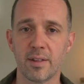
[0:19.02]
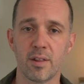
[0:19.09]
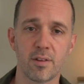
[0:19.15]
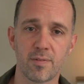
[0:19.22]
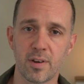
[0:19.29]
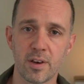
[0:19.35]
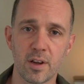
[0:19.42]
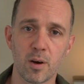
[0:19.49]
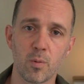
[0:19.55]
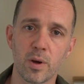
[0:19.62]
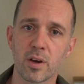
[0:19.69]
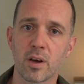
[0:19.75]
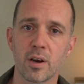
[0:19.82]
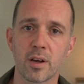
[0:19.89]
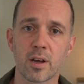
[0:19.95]
in this video,
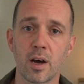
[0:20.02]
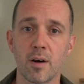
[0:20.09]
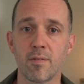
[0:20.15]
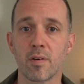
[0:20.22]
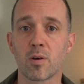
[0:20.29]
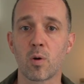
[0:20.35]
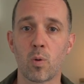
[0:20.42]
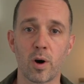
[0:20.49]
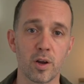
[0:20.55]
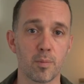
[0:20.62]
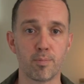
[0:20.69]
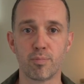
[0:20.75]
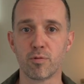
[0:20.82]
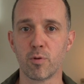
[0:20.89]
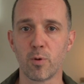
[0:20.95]
we're going to cover
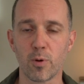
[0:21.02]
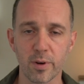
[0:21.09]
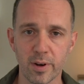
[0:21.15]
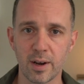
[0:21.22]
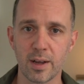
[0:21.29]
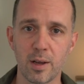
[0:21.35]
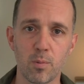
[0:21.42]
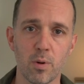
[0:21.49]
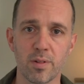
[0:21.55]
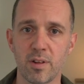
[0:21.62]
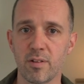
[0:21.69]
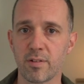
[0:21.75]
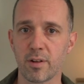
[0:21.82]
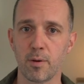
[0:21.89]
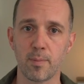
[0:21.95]
quite broadly what
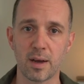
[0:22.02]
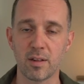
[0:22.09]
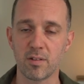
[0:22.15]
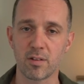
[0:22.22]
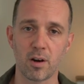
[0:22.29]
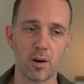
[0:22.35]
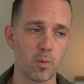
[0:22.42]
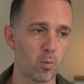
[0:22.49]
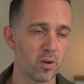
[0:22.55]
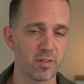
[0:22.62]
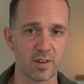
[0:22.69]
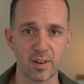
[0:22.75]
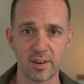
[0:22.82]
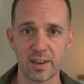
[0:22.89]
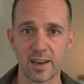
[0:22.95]
these domains are and what's
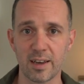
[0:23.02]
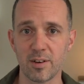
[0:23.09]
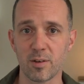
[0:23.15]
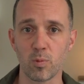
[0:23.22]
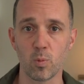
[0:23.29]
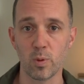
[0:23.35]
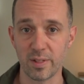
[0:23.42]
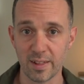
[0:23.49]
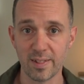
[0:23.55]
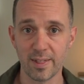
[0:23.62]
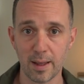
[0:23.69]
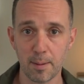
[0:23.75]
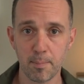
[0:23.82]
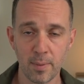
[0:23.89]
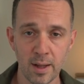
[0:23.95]
contained within
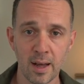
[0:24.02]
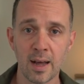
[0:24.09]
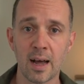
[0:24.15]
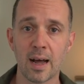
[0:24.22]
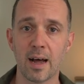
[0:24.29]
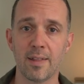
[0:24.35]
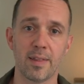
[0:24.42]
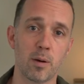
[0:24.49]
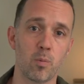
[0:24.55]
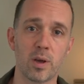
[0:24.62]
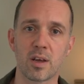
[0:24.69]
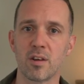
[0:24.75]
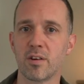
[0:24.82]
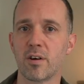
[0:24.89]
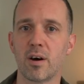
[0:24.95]
them. And then we
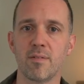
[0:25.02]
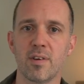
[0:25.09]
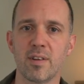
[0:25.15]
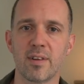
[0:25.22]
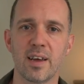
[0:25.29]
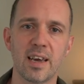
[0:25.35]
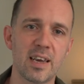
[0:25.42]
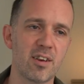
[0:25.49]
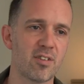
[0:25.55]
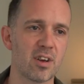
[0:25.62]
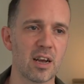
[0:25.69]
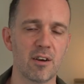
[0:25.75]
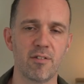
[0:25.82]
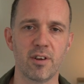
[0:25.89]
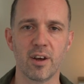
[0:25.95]
can dive into each
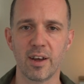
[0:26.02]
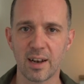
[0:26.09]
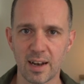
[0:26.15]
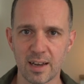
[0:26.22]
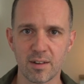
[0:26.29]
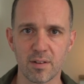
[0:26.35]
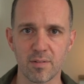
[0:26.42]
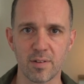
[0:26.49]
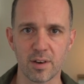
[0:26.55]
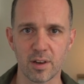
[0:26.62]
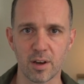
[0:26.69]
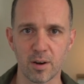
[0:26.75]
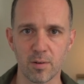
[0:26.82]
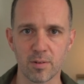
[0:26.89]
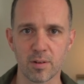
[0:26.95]
area in later
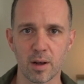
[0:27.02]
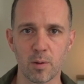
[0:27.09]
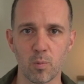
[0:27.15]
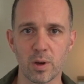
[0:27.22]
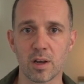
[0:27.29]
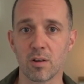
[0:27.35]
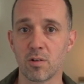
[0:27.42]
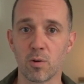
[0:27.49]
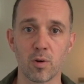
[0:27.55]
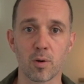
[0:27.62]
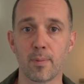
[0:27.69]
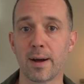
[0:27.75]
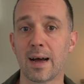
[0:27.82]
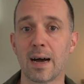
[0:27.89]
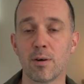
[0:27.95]
videos, and we can talk
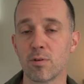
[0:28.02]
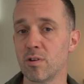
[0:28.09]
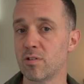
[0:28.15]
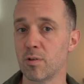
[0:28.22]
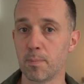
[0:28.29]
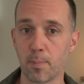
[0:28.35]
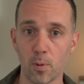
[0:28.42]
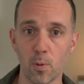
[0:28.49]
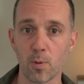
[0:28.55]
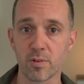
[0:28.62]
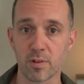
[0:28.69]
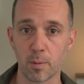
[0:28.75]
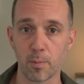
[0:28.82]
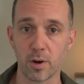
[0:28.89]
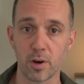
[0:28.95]
about how to support
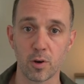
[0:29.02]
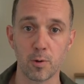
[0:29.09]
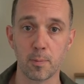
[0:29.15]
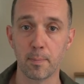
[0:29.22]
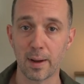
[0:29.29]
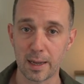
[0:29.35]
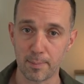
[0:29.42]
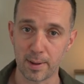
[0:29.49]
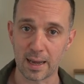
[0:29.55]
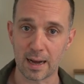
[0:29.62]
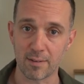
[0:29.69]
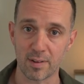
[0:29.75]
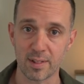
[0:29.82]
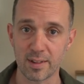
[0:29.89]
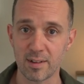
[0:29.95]
someone who may be
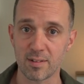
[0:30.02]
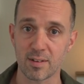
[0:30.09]
having these